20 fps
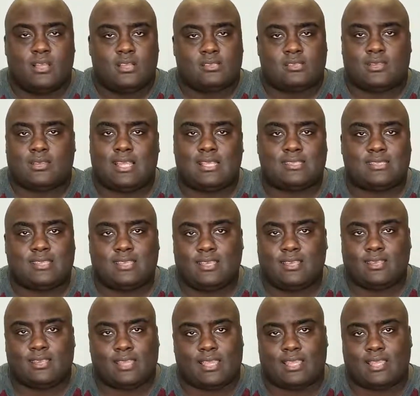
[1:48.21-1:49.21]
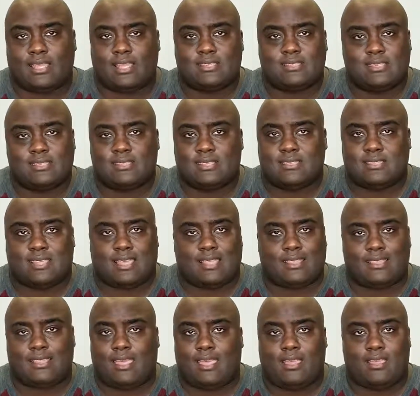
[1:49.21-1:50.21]
So that's good. In instances
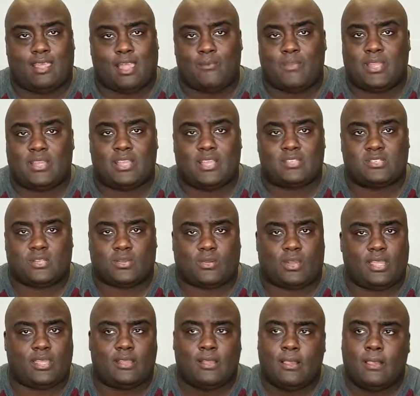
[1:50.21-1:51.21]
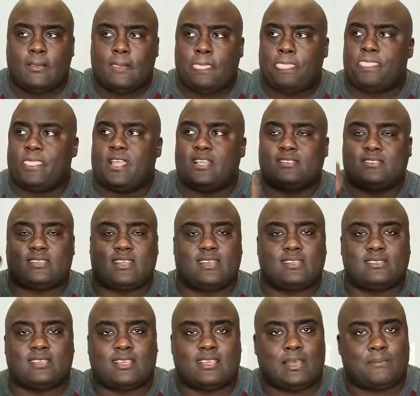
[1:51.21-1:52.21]
like that, I mean, that's great. There's
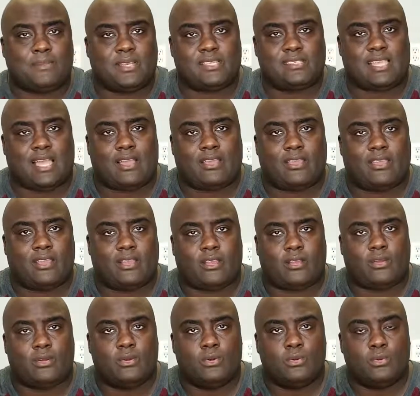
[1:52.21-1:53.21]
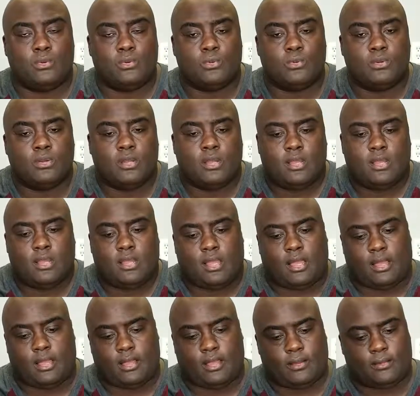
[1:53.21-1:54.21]
tons of companies out here who
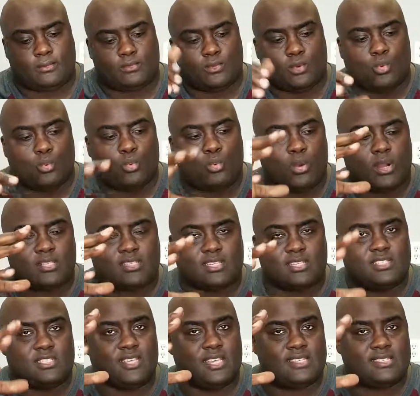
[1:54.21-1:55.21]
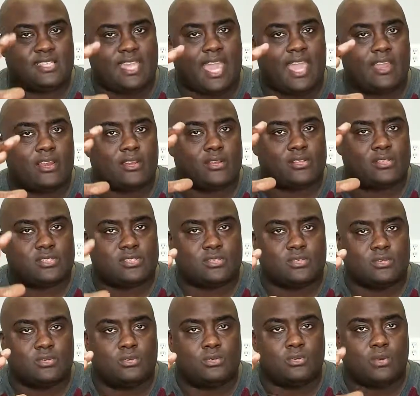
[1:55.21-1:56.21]
want to just cater
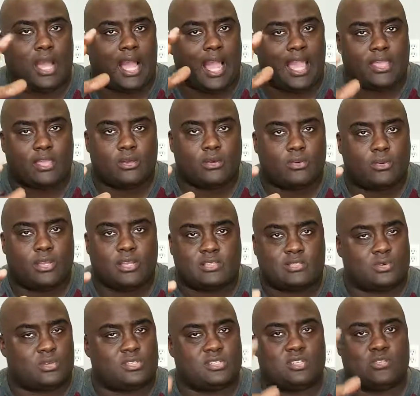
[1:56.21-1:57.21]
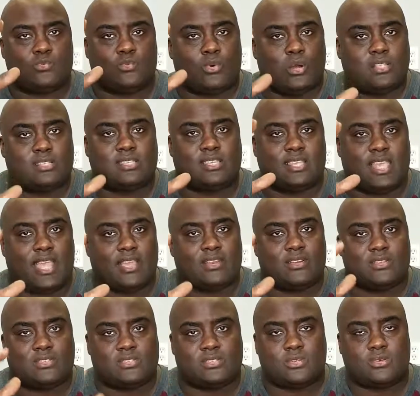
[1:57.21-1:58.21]
to iOS or just want to
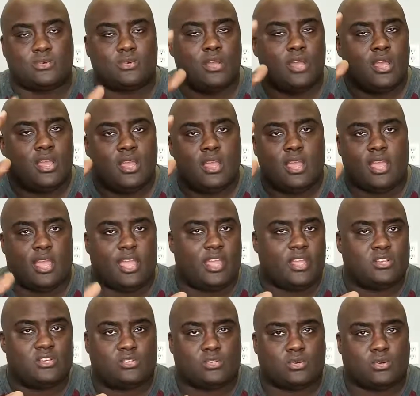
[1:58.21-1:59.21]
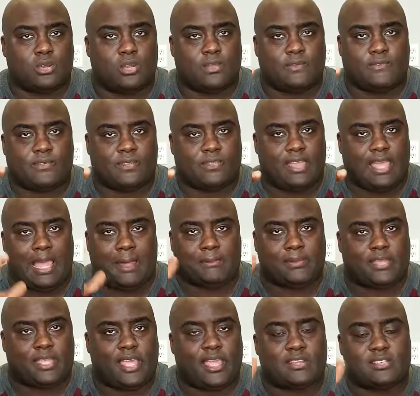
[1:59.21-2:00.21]
cater to Android for their
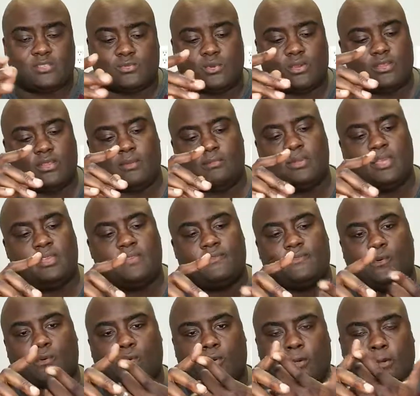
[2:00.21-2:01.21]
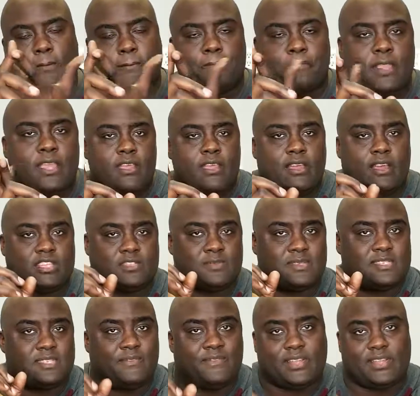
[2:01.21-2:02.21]
applications, whether it be for a
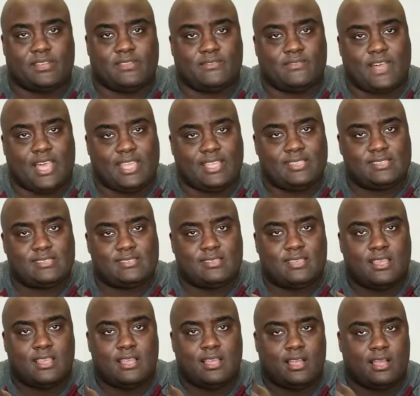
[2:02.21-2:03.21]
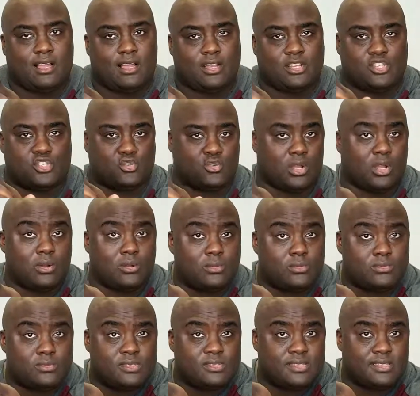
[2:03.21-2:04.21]
specific device,
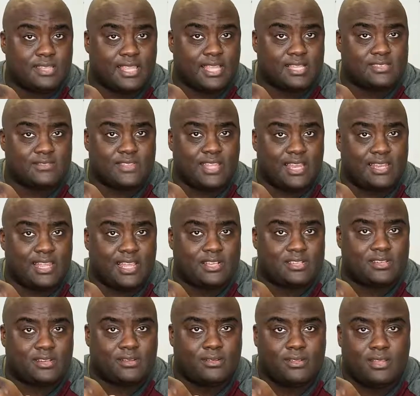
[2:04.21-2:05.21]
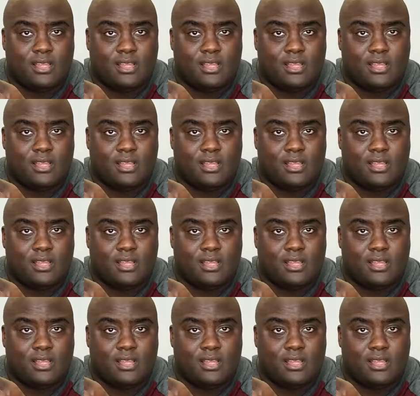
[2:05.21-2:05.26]
drones, things of that nature.